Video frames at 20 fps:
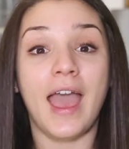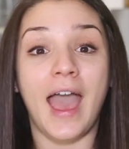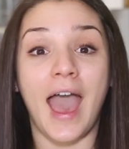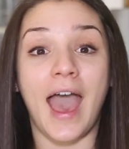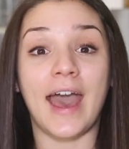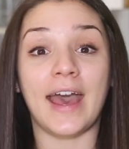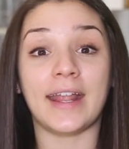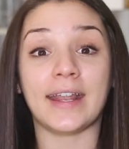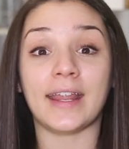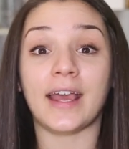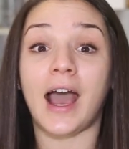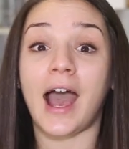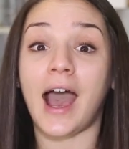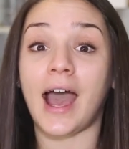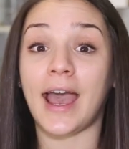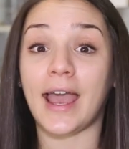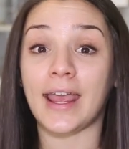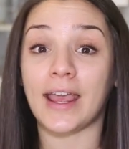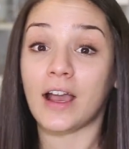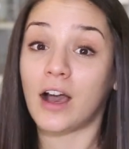And
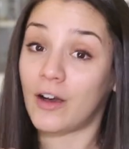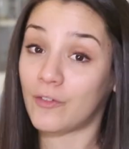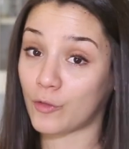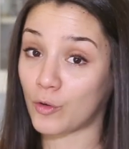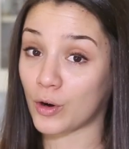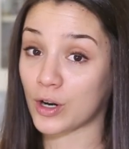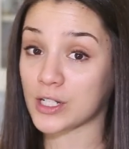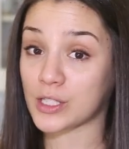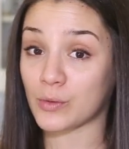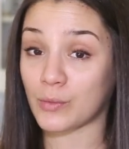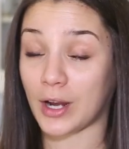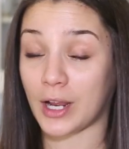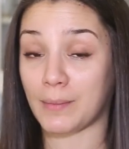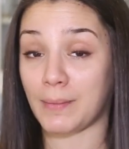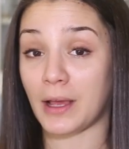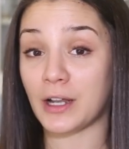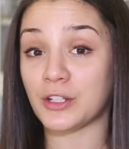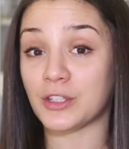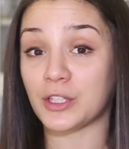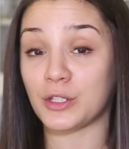I, of course,
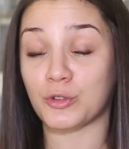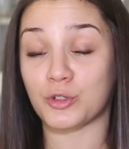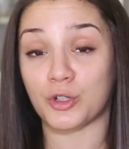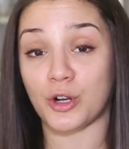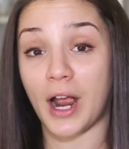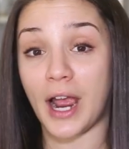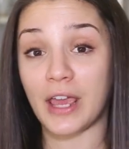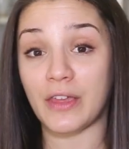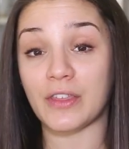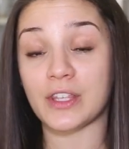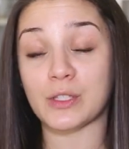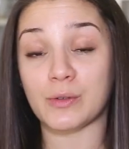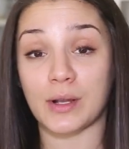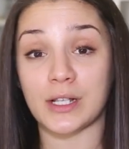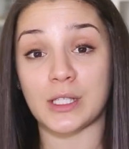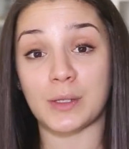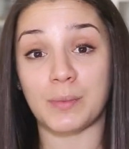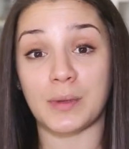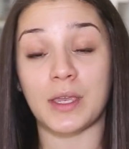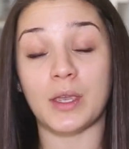recommend that you try this
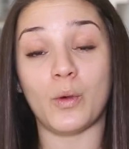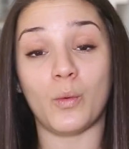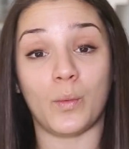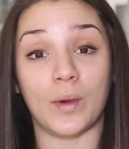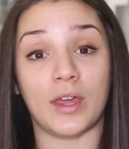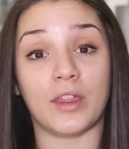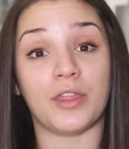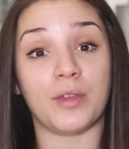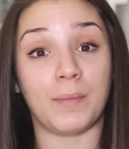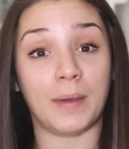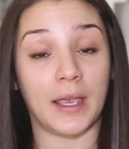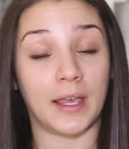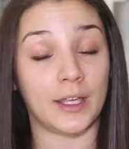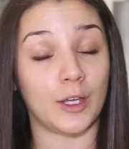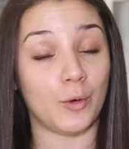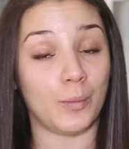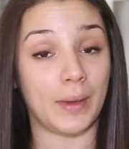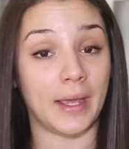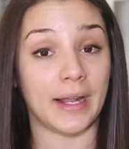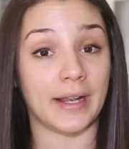recipe with the
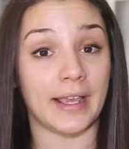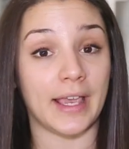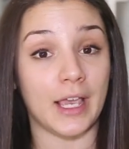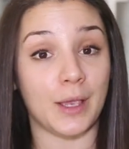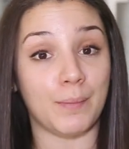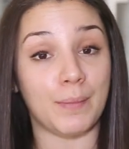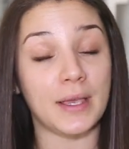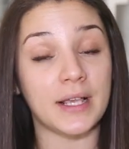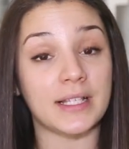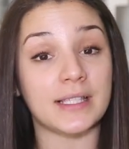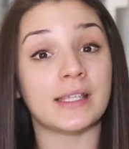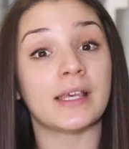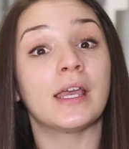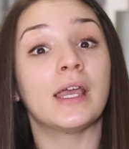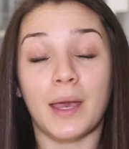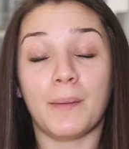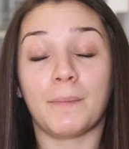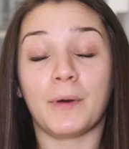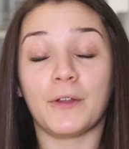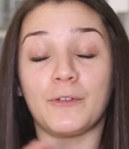paleo pancake mix.
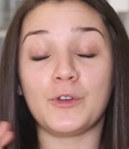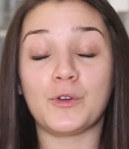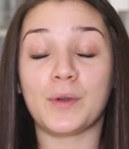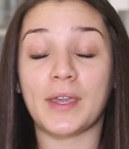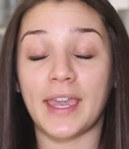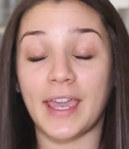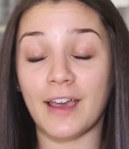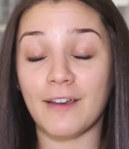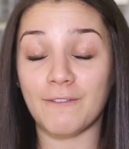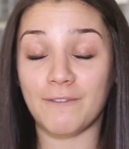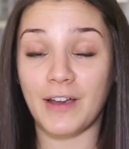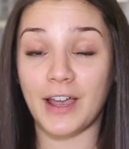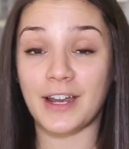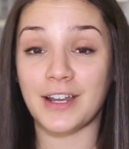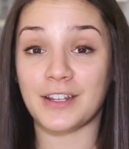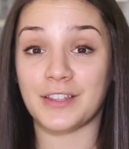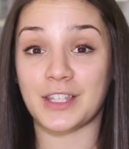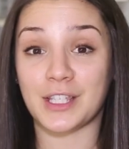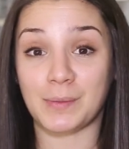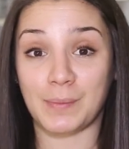But if you can't
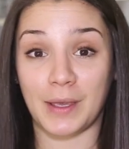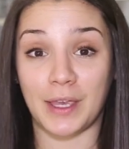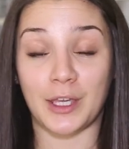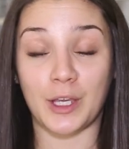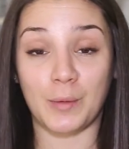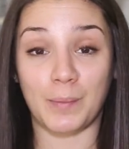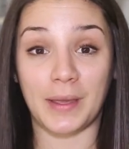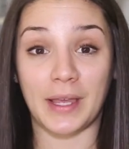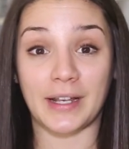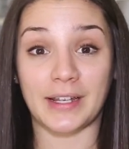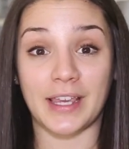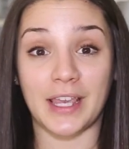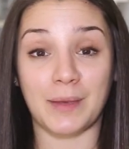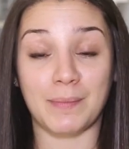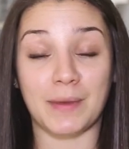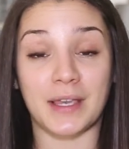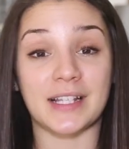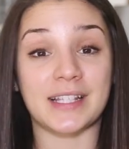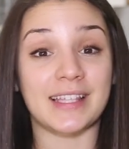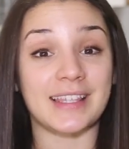find this paleo
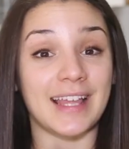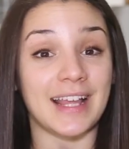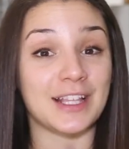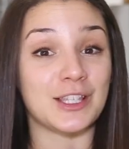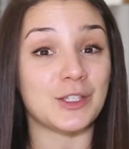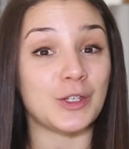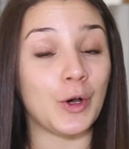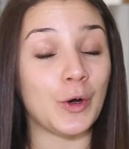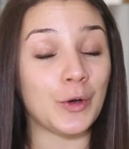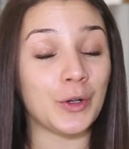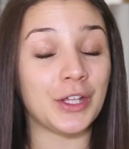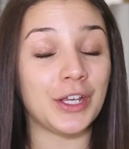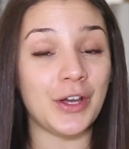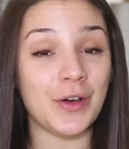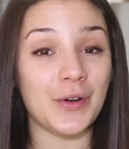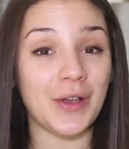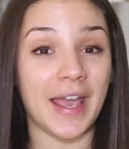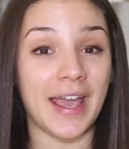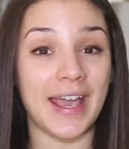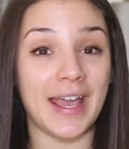pancake mix, that's totally
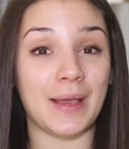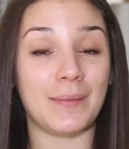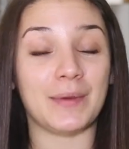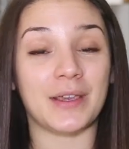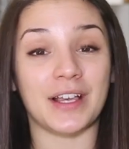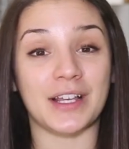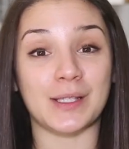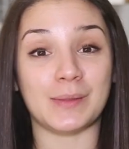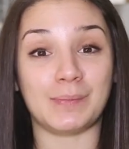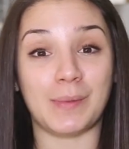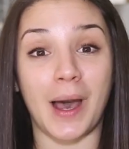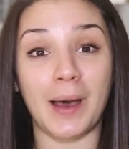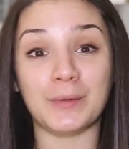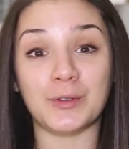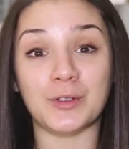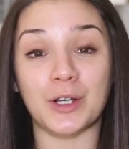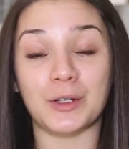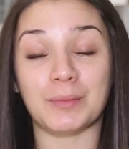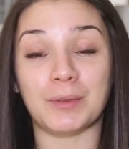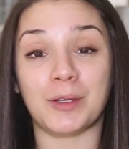okay, because
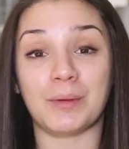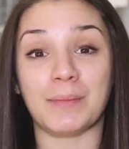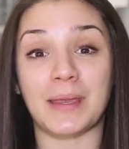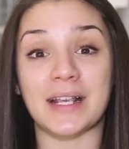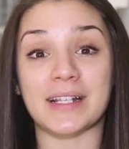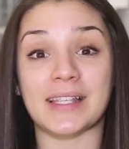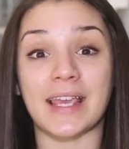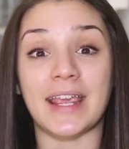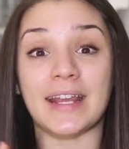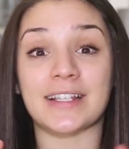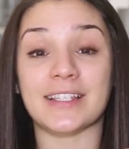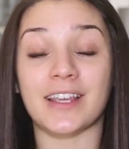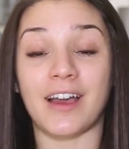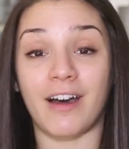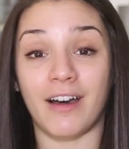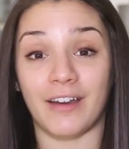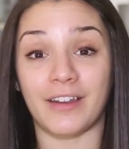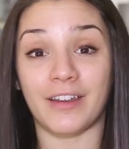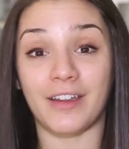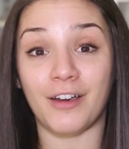Bob's Red Mill makes a
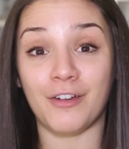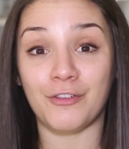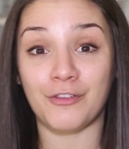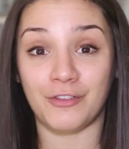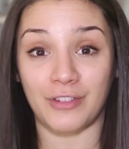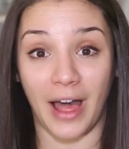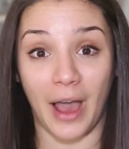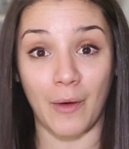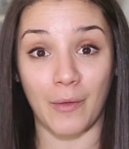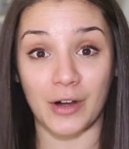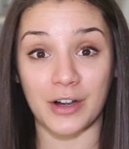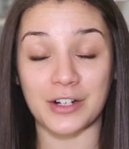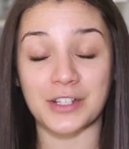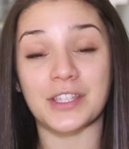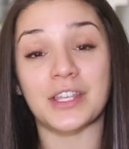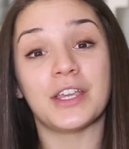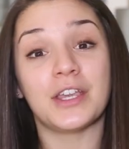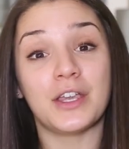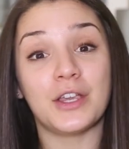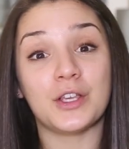ton of
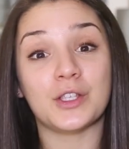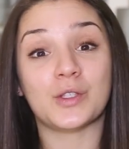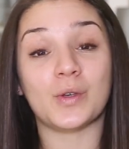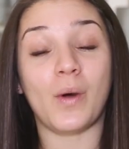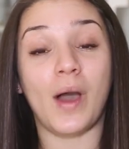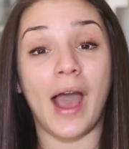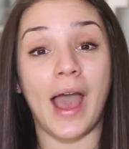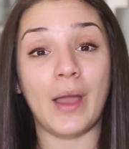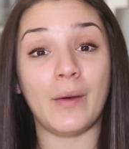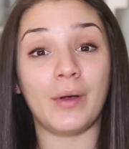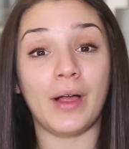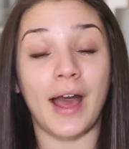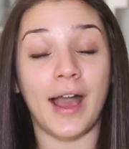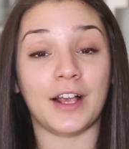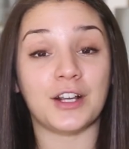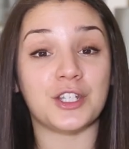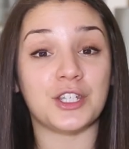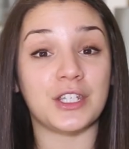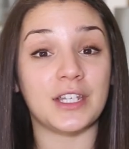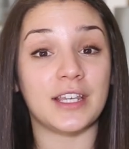flours. So I will
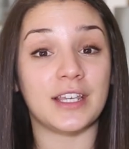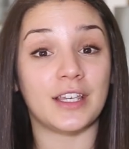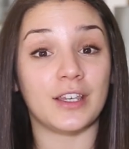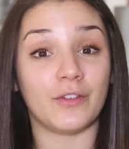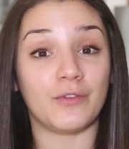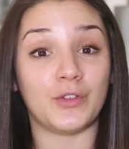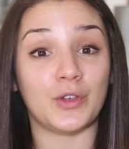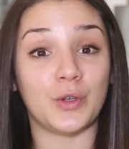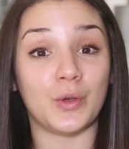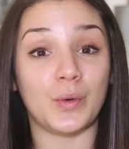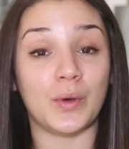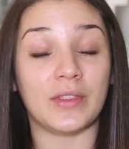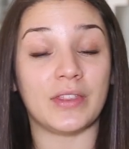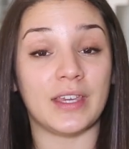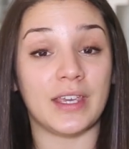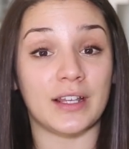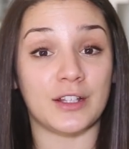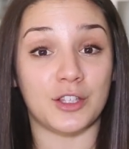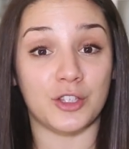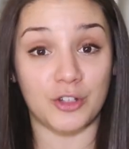actually give you
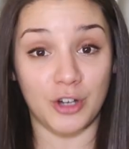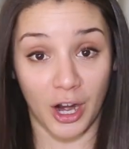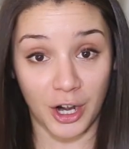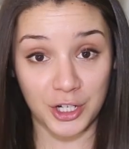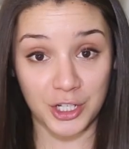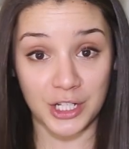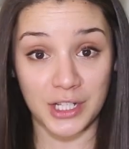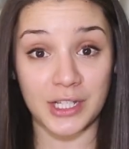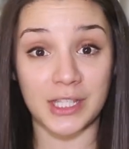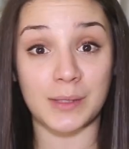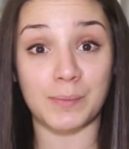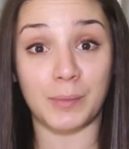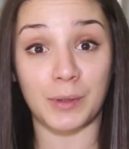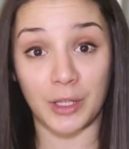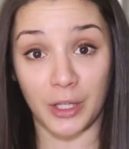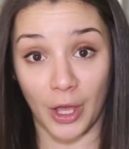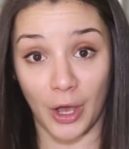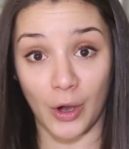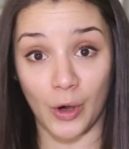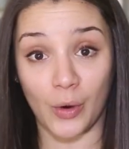the instructions
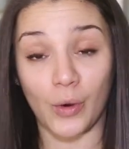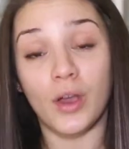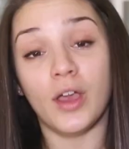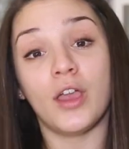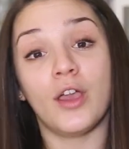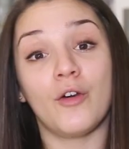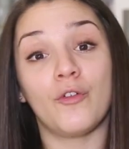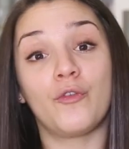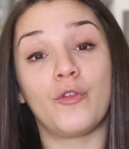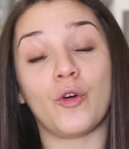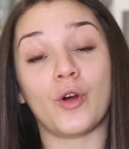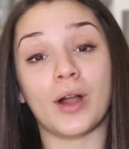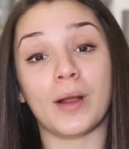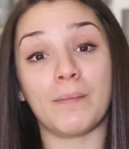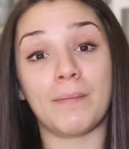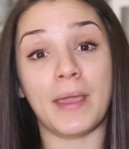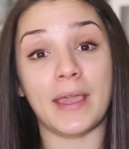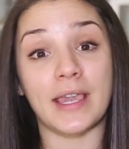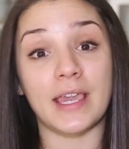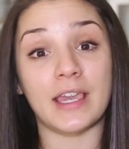below for
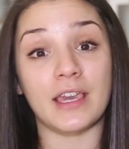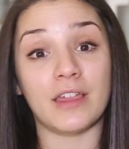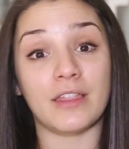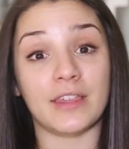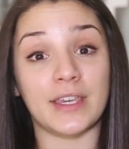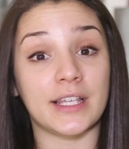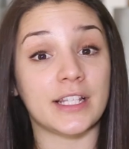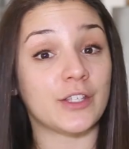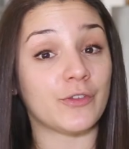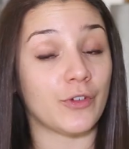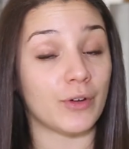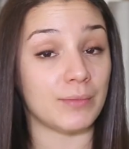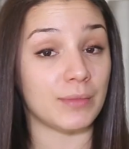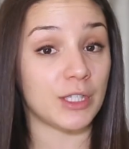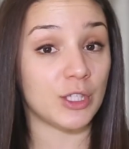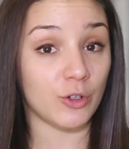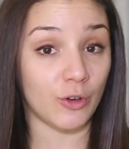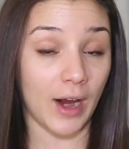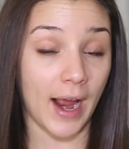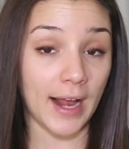making these from
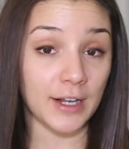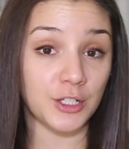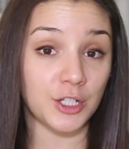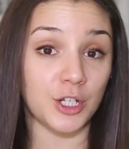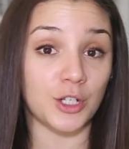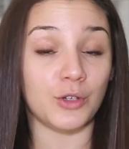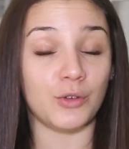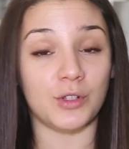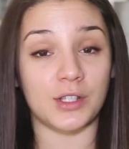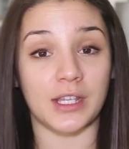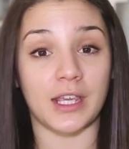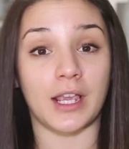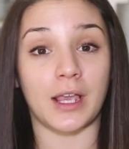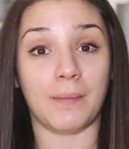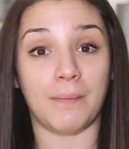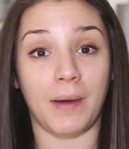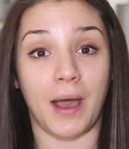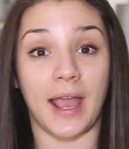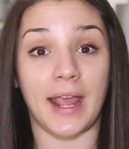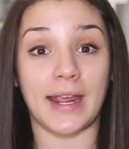scratch using
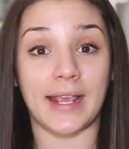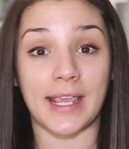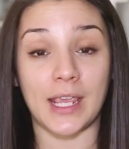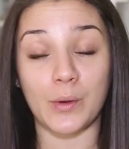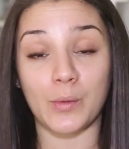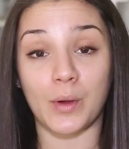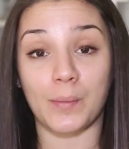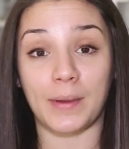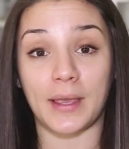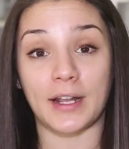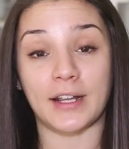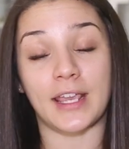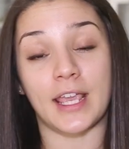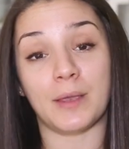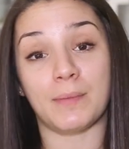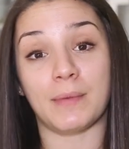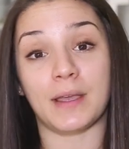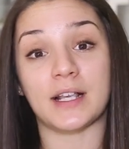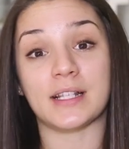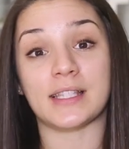my quinoa
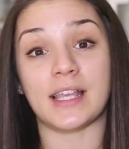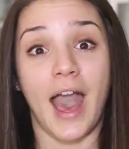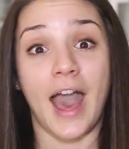pancake mix,